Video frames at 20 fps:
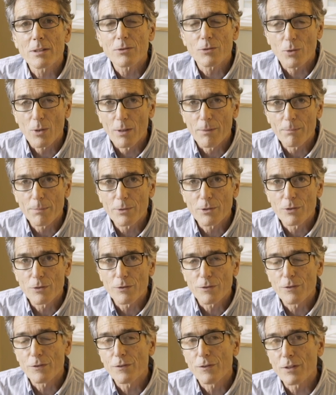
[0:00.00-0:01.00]
Trump to
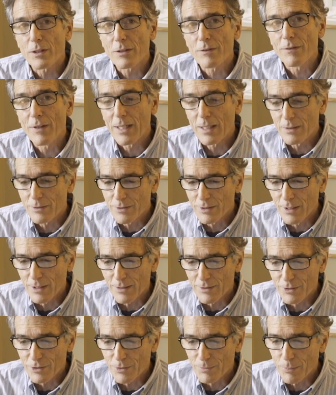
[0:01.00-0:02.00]
fulfill a vacancy
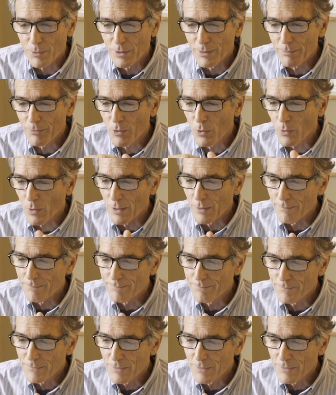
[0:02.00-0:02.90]
on the Supreme Court.